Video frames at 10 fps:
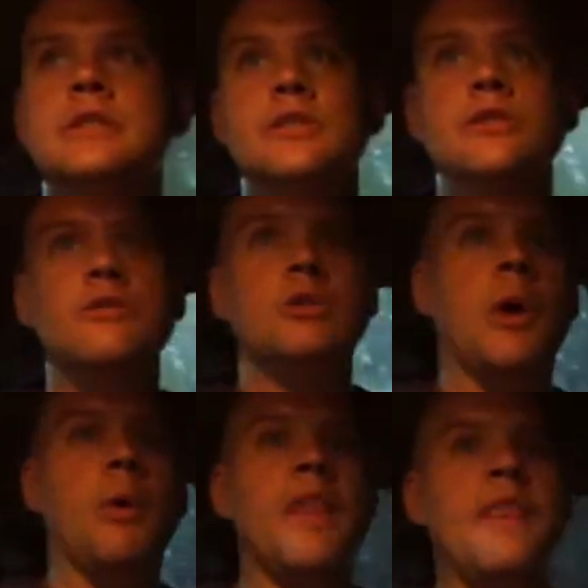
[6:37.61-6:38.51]
Do you
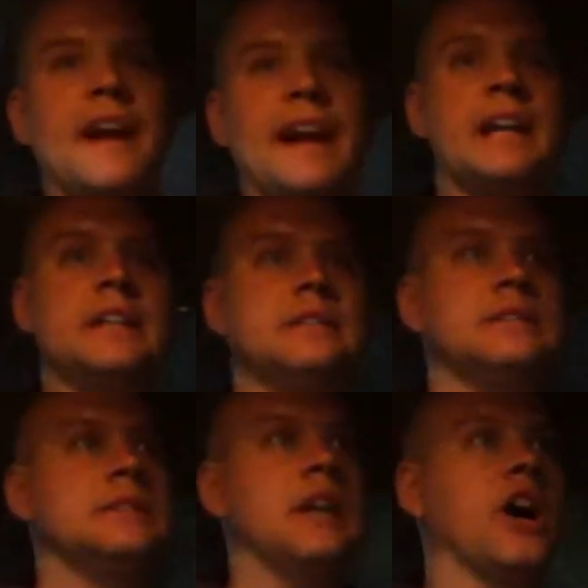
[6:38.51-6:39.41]
know what thing
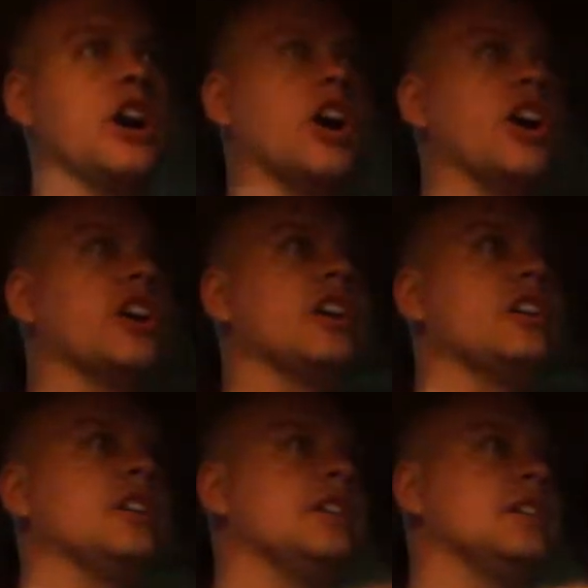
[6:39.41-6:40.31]
occurred
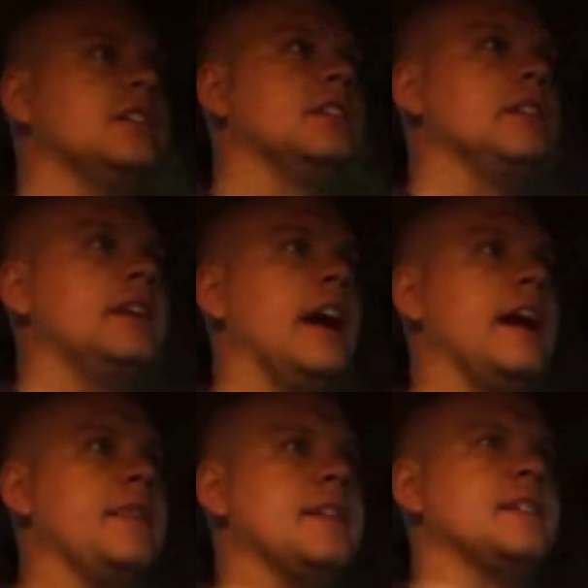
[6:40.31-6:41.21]

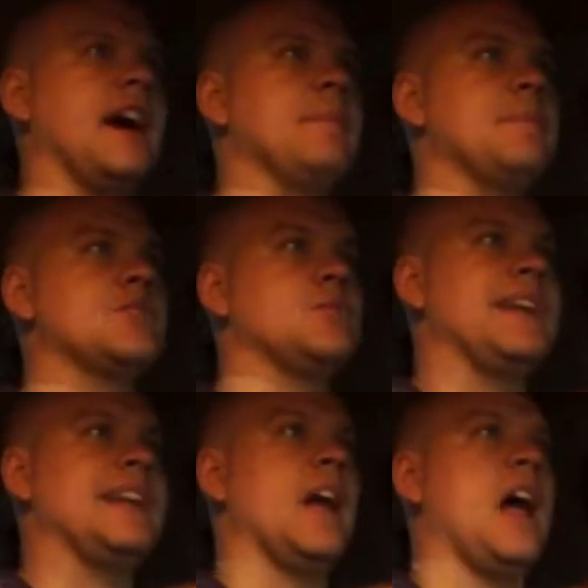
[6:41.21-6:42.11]
in the time
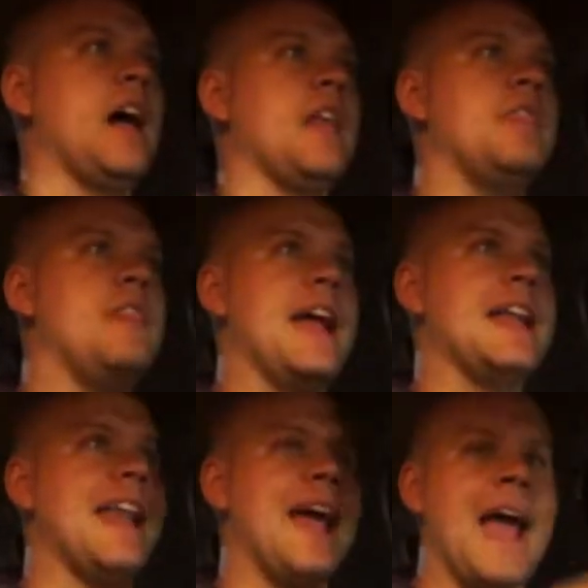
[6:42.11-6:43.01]
between
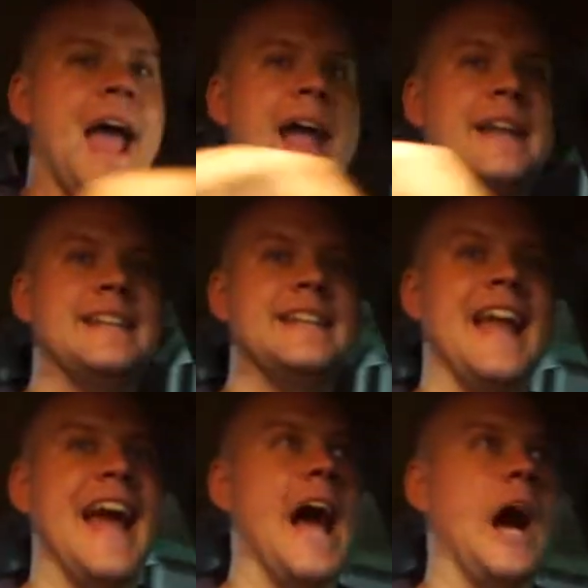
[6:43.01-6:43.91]
then and
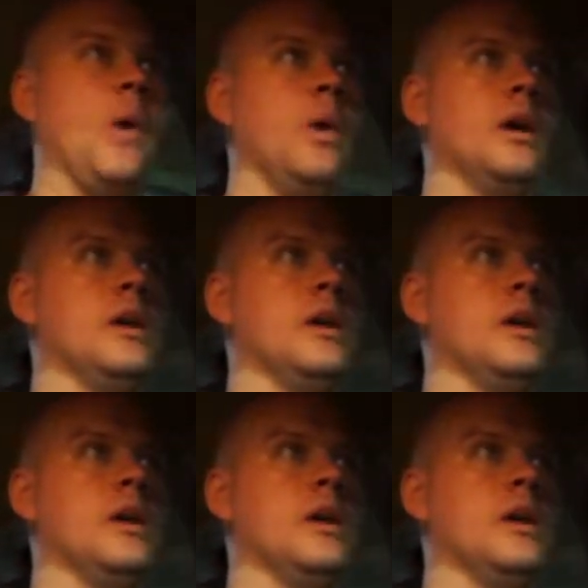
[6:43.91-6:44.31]
now?